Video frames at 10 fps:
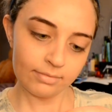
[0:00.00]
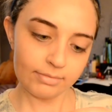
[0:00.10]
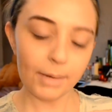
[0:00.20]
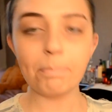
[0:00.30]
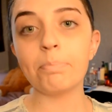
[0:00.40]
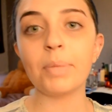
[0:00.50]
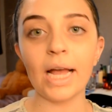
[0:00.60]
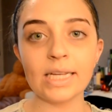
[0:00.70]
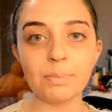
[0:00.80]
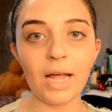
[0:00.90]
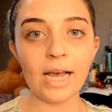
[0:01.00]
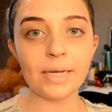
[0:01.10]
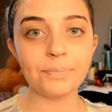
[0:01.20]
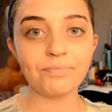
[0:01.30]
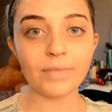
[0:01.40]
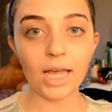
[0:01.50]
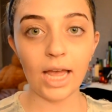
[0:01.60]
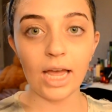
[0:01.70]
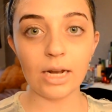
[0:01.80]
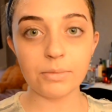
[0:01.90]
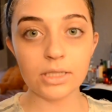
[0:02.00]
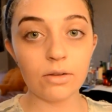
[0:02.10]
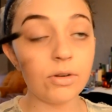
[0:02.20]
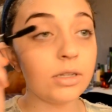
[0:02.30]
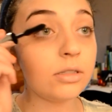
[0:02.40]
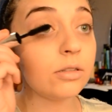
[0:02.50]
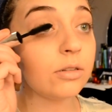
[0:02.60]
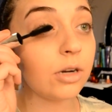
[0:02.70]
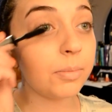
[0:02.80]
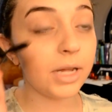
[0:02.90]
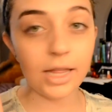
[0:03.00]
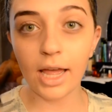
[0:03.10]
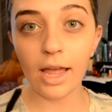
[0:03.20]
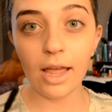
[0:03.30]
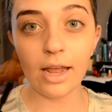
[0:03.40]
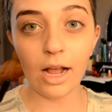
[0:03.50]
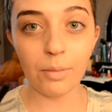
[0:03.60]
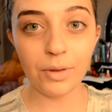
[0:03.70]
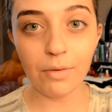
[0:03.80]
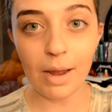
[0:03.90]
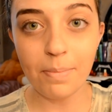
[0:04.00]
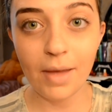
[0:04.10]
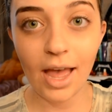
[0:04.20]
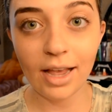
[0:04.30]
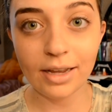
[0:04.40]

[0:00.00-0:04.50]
Yep, black is black. And I'm just going to apply that, and I'll be right back.